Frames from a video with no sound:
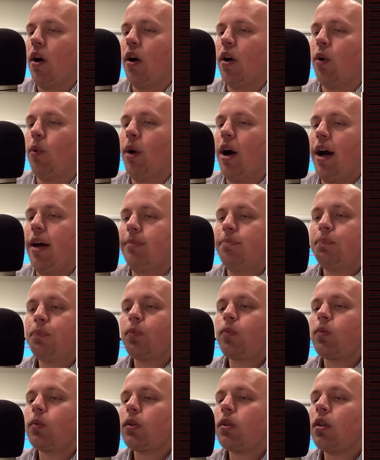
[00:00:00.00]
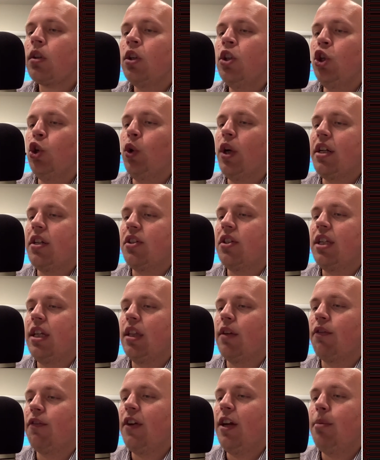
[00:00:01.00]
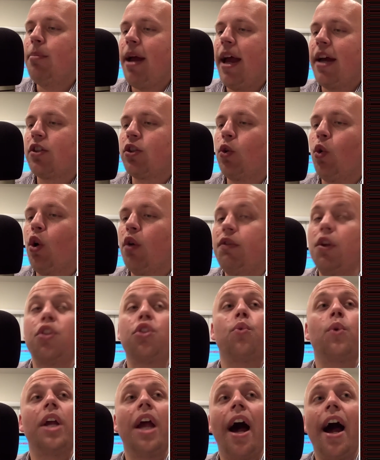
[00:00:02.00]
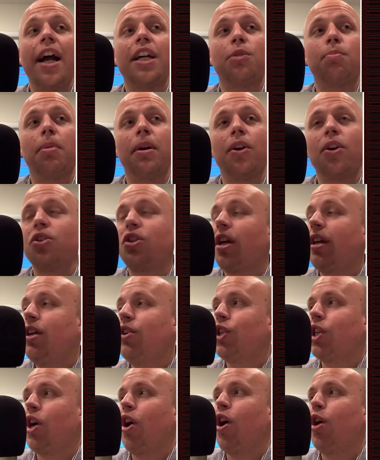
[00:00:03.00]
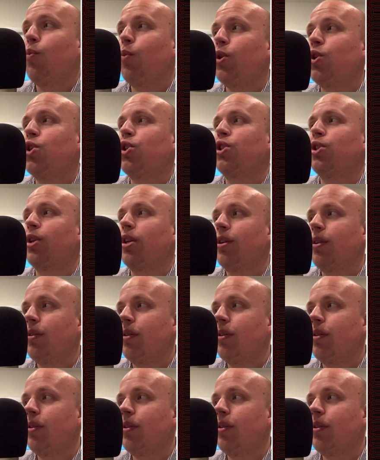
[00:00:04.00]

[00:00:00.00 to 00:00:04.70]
ROI. You get to see the feedback score of the three highest bidders on each card, which is